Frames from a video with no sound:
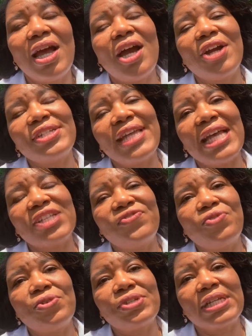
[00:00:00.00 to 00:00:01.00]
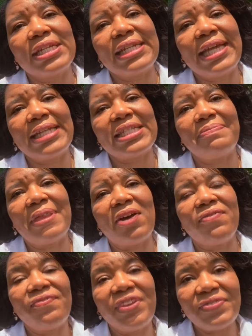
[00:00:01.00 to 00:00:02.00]
Our task force contains
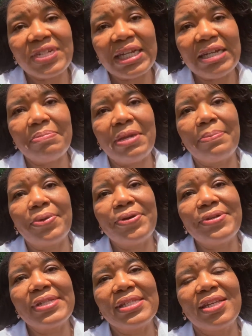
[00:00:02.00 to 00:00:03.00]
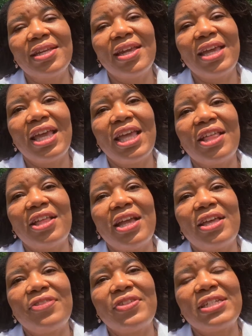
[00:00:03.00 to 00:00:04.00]
about 15 members.
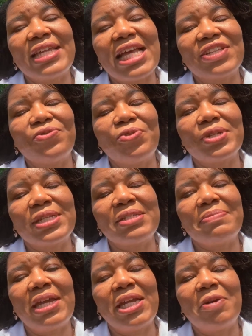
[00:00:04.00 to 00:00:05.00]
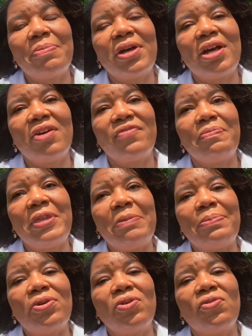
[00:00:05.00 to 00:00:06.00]
The task force is made up of
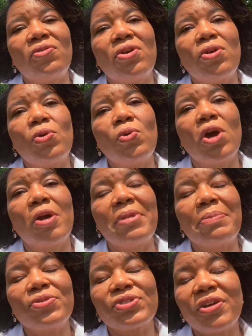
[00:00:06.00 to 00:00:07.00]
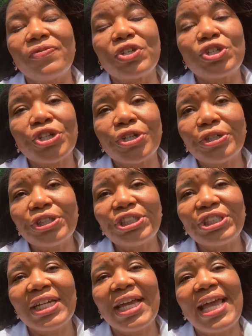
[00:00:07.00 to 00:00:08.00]
people who are members of the
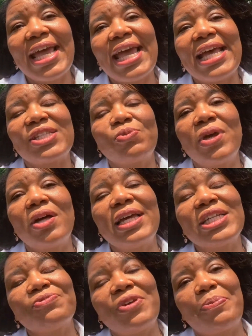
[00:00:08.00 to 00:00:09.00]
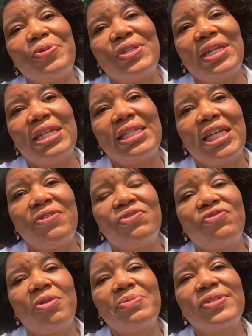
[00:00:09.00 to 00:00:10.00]
church, as well as representatives
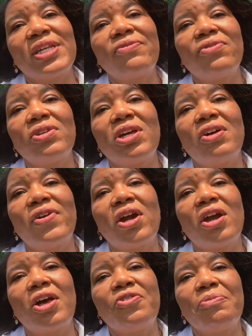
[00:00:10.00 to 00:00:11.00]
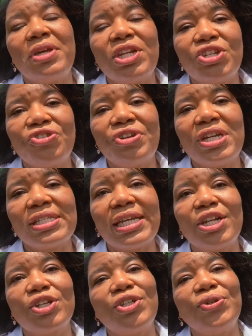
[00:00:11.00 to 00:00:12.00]
from several of our other ministries,
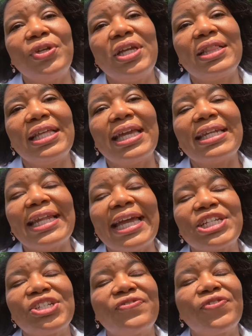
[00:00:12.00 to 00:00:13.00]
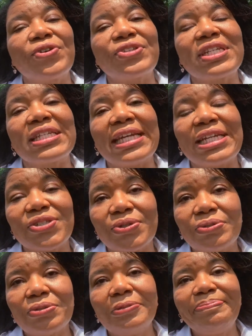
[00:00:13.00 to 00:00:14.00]
including the Atlanta First Day
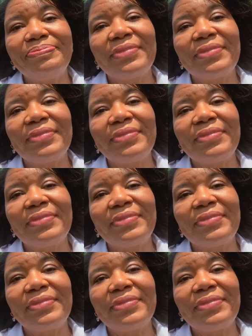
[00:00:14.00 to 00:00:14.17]
School